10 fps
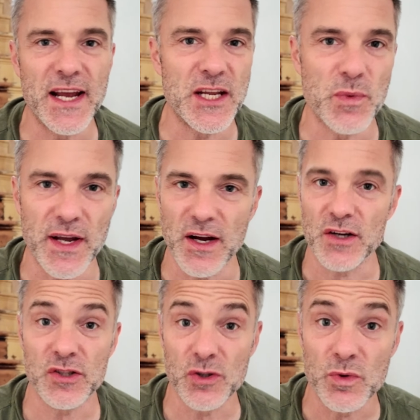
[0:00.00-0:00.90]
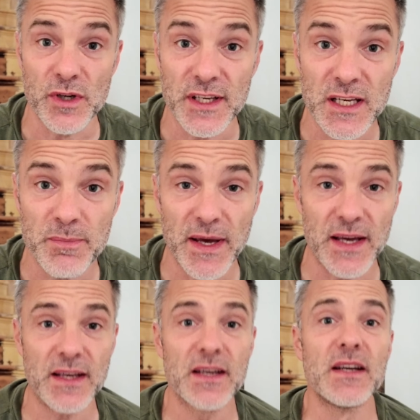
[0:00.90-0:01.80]
Anyway, I saw one on
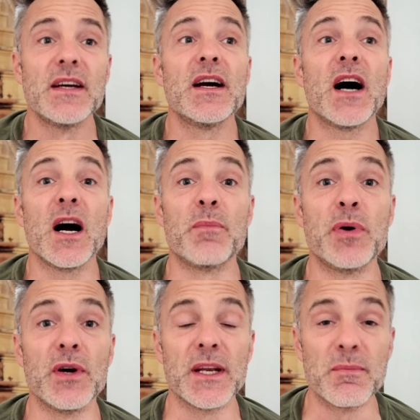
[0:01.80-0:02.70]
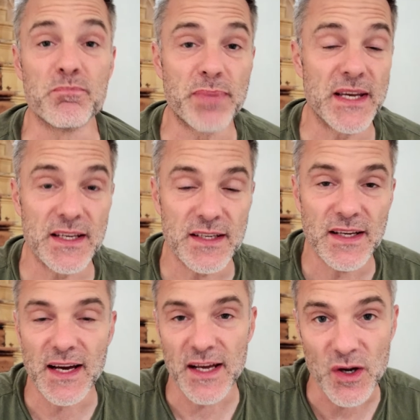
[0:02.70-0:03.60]
eBay, I put in a bid
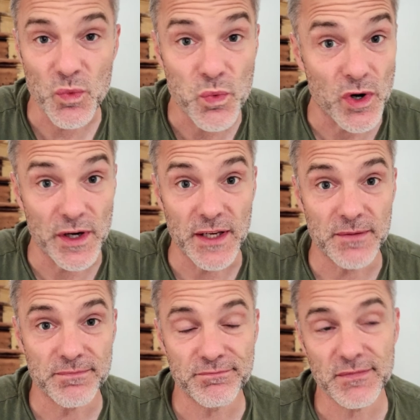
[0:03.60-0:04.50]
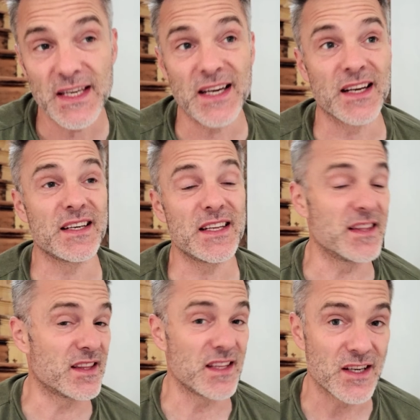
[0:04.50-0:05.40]
and I won it, and I
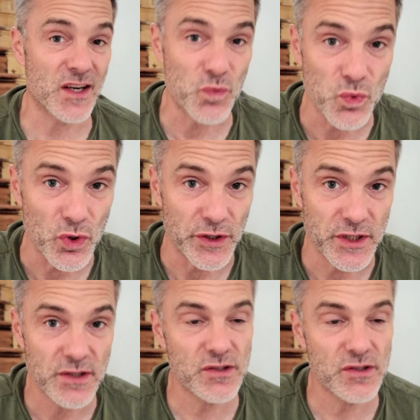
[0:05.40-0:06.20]
didn't think I would.